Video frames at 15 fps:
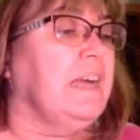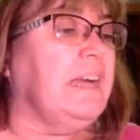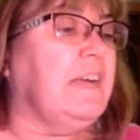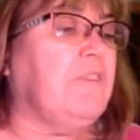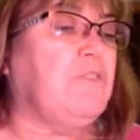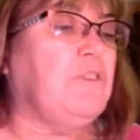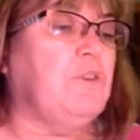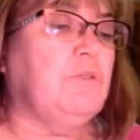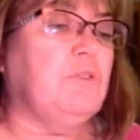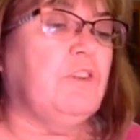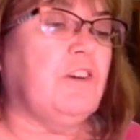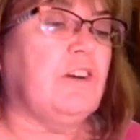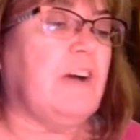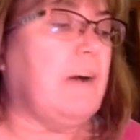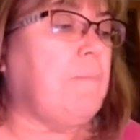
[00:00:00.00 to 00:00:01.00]
If you
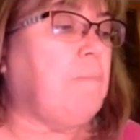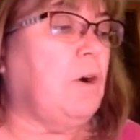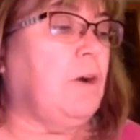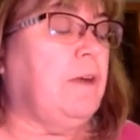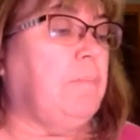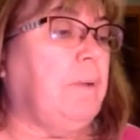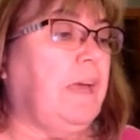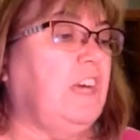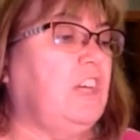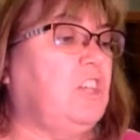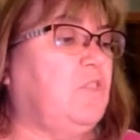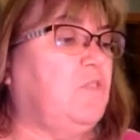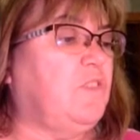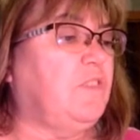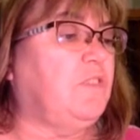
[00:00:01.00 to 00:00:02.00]
look up on
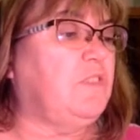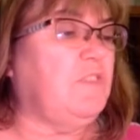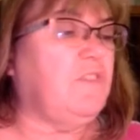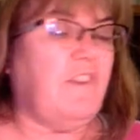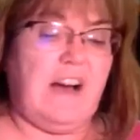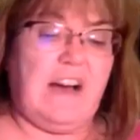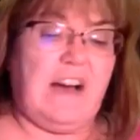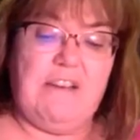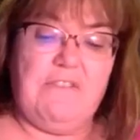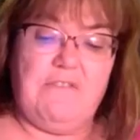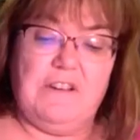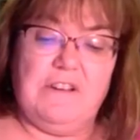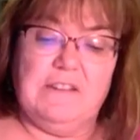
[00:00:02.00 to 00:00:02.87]
page 55,